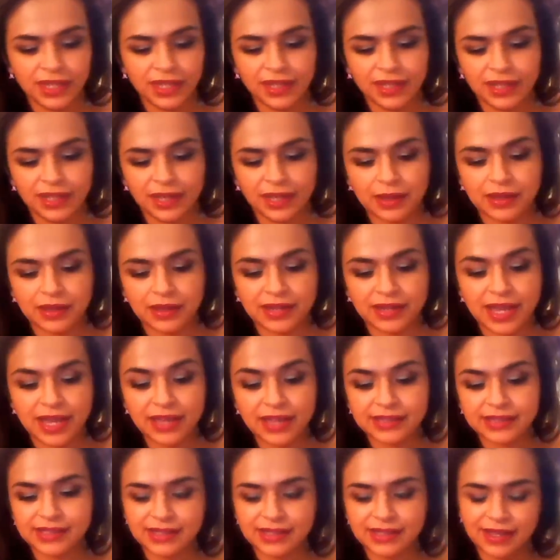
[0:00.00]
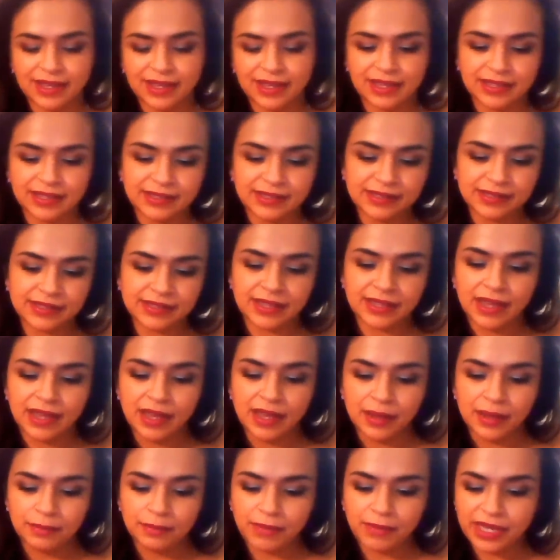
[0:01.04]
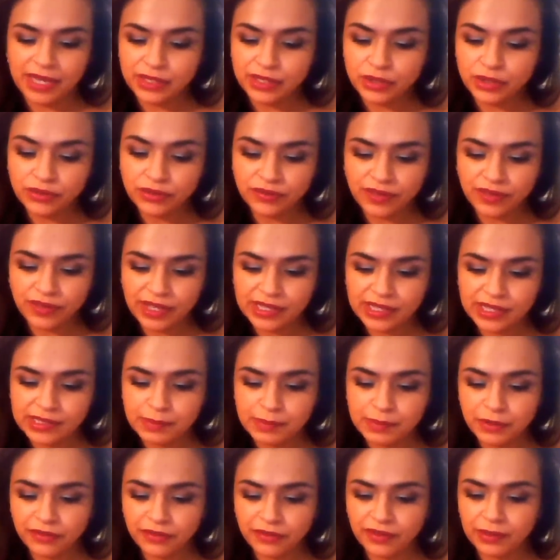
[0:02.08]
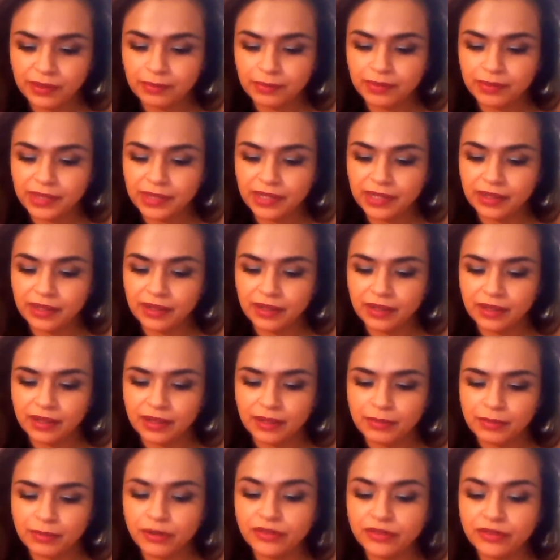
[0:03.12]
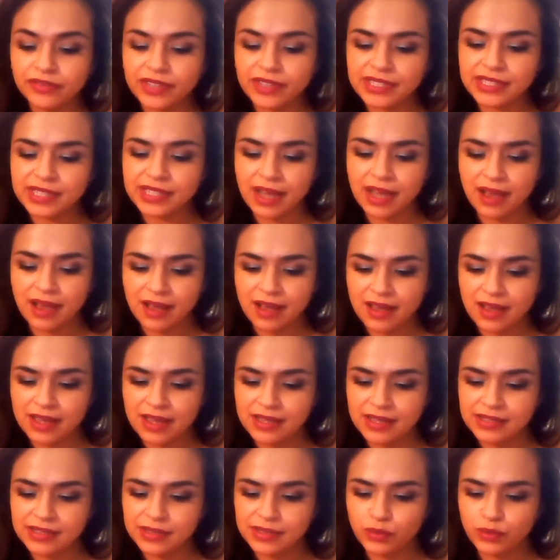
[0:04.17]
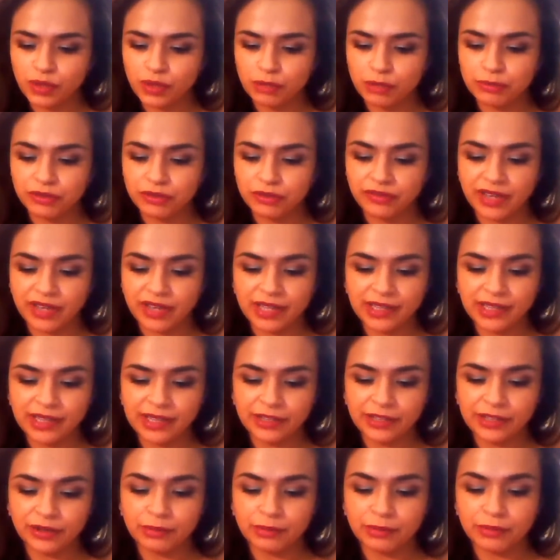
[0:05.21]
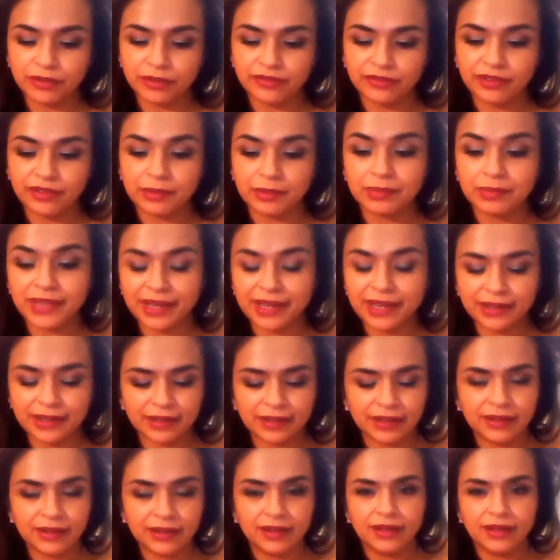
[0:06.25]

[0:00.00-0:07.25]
Okay, next is my Too Faced Perfect, Perfect Eyes Waterproof Eyeliner in Perfect Black.